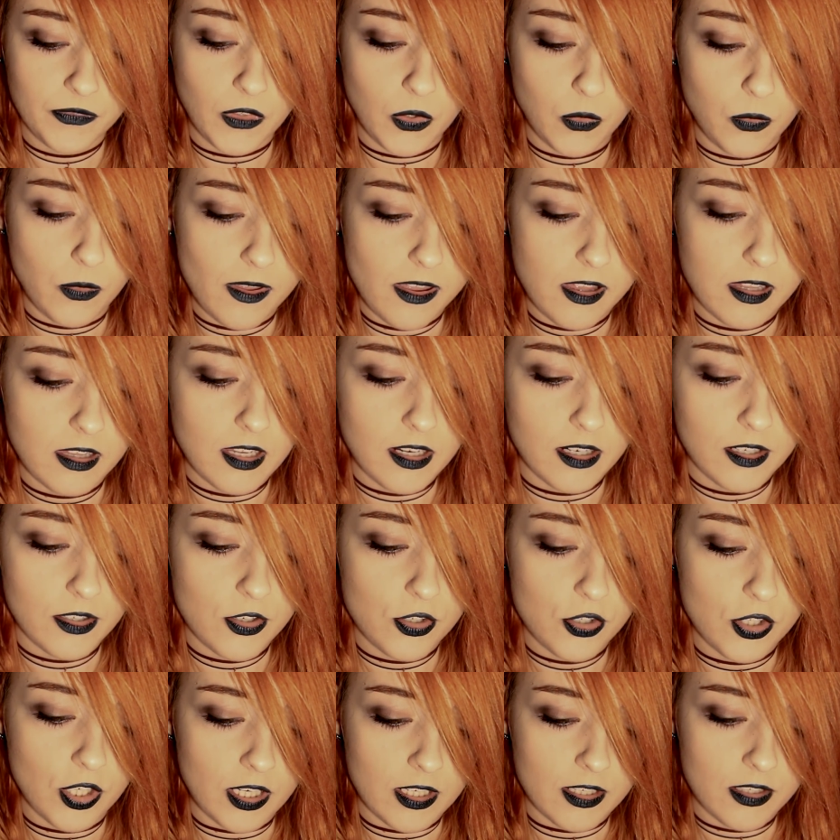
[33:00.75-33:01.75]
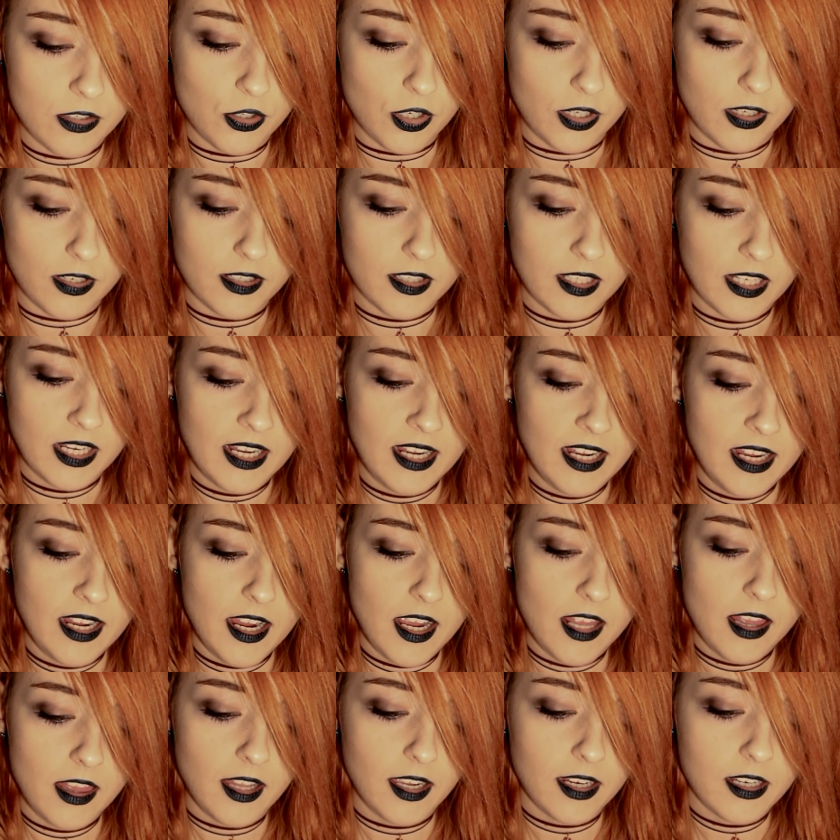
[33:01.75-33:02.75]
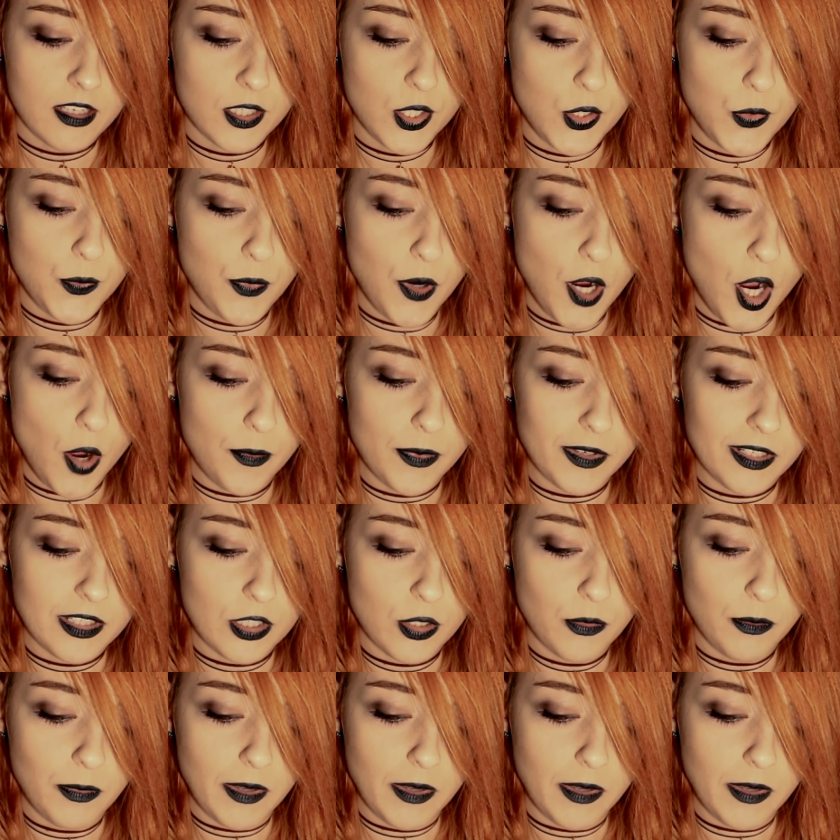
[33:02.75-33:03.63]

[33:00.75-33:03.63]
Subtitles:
with large gestures, and likes to pop into